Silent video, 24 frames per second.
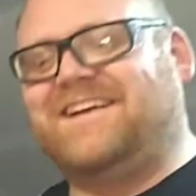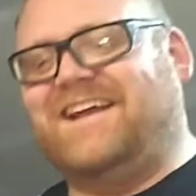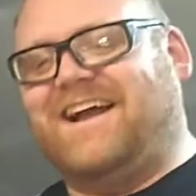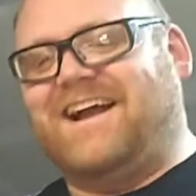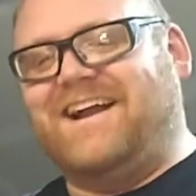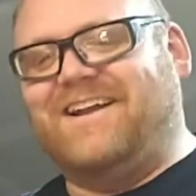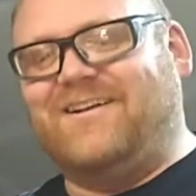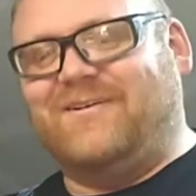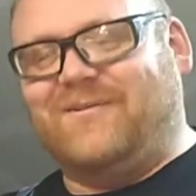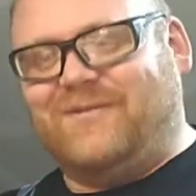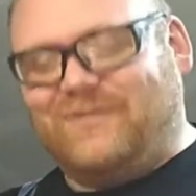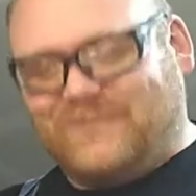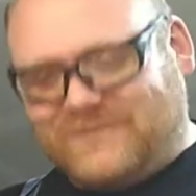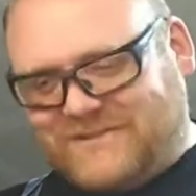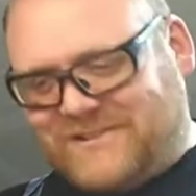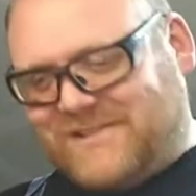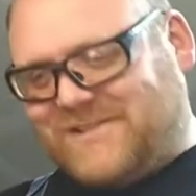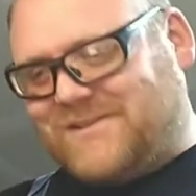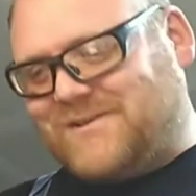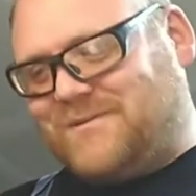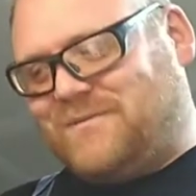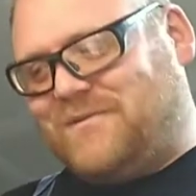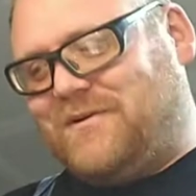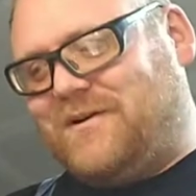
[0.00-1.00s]
I know it was a
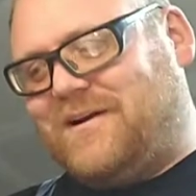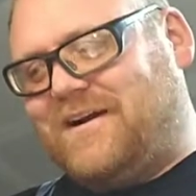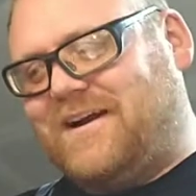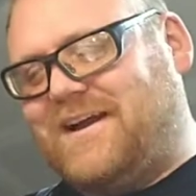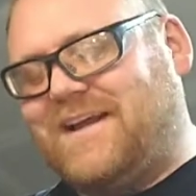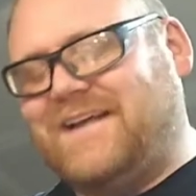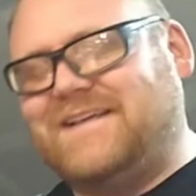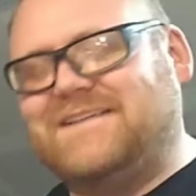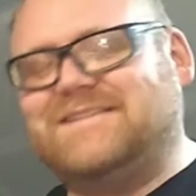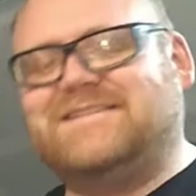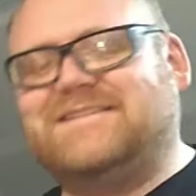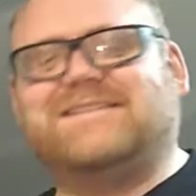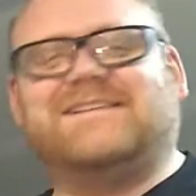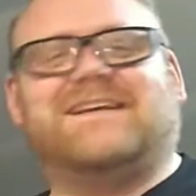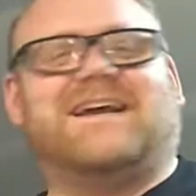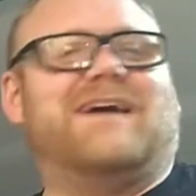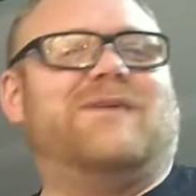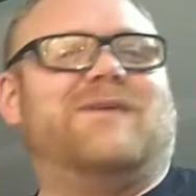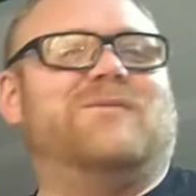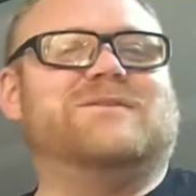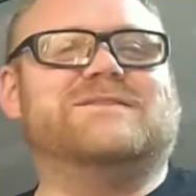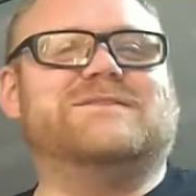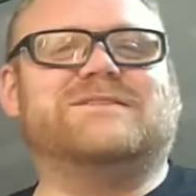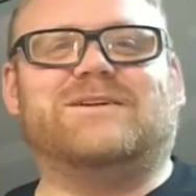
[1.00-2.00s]
surprise.
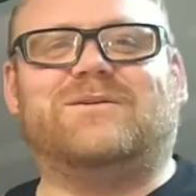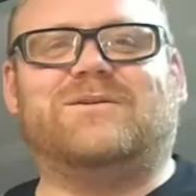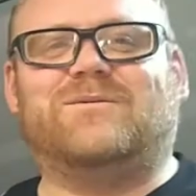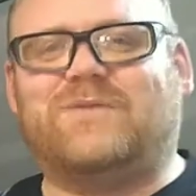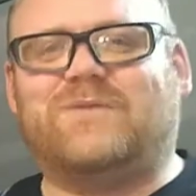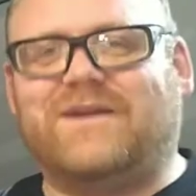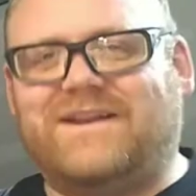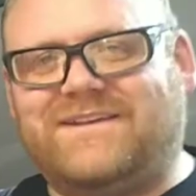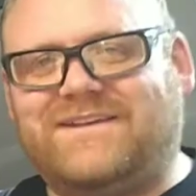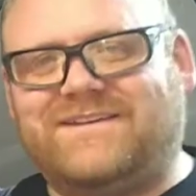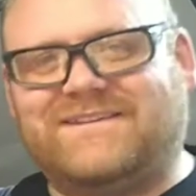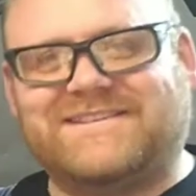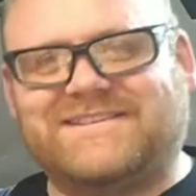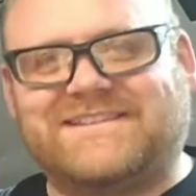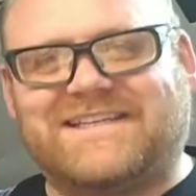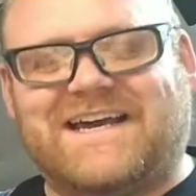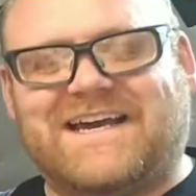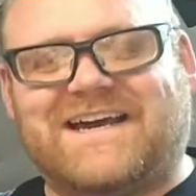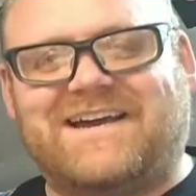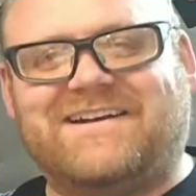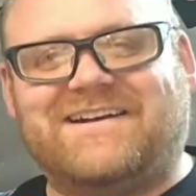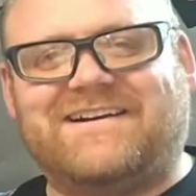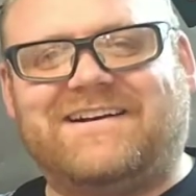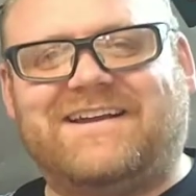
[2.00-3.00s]
I was gonna wait till
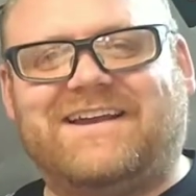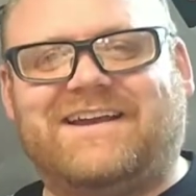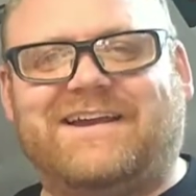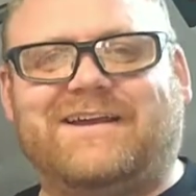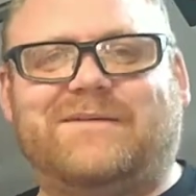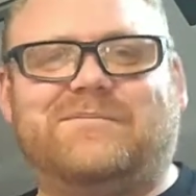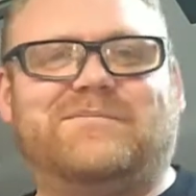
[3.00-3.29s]
Saturday,